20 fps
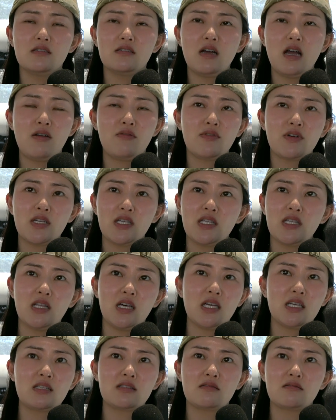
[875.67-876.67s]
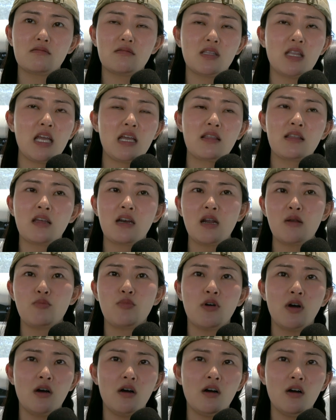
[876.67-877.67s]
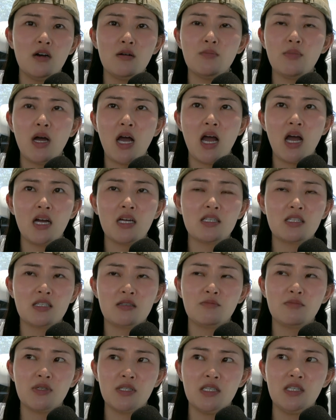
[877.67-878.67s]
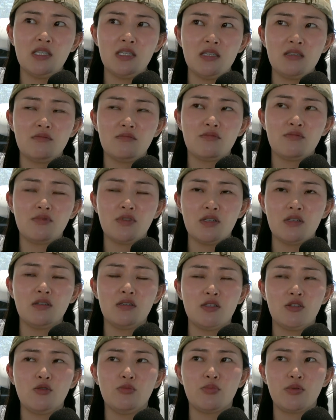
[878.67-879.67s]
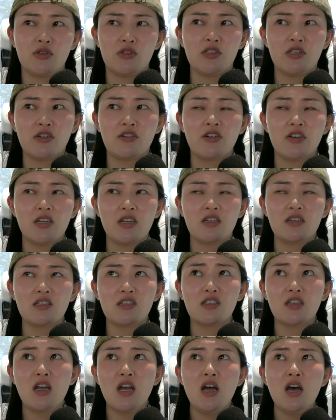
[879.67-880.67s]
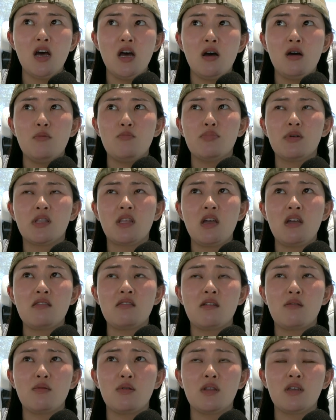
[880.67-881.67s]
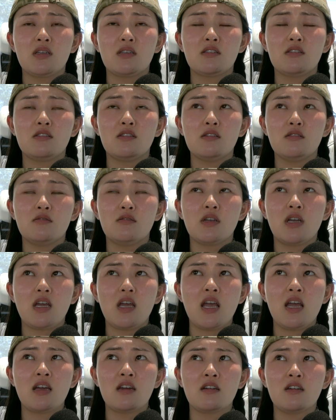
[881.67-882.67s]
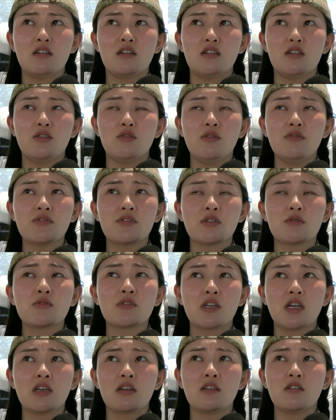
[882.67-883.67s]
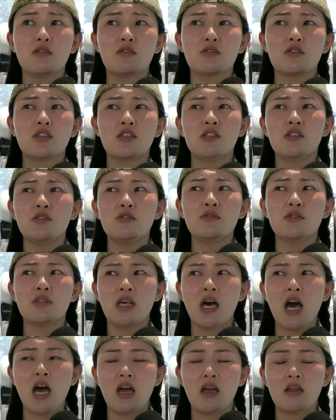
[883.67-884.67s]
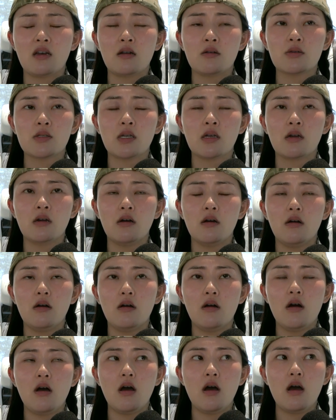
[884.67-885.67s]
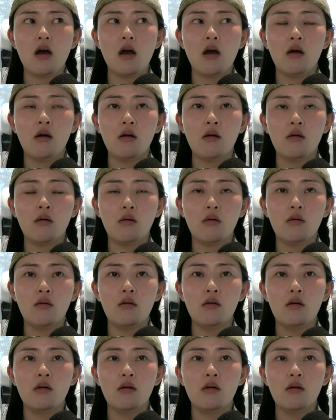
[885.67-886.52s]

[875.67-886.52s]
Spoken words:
like thing that I brought up had to be really super serious. But then they were like, dude, Hannah, you have so much egg yolk, just use that. And I was like, oh,